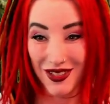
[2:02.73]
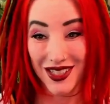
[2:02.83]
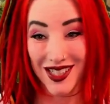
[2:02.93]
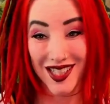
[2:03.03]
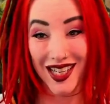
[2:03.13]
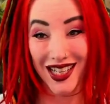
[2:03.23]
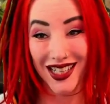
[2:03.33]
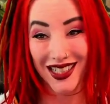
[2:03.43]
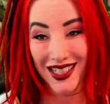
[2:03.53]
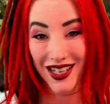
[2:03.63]
can
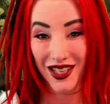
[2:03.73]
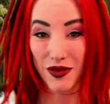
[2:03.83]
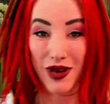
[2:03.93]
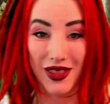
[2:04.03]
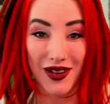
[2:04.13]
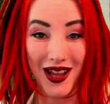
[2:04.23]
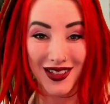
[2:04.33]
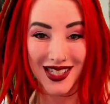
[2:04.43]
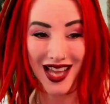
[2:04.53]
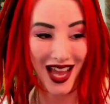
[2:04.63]
see, the weather
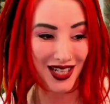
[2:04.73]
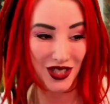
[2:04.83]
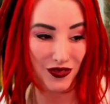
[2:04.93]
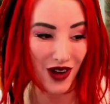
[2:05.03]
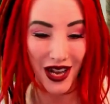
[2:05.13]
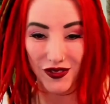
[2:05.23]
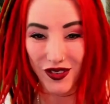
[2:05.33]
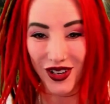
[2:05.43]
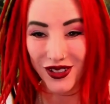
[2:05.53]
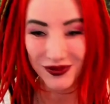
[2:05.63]
outside is
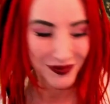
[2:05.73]
frightful.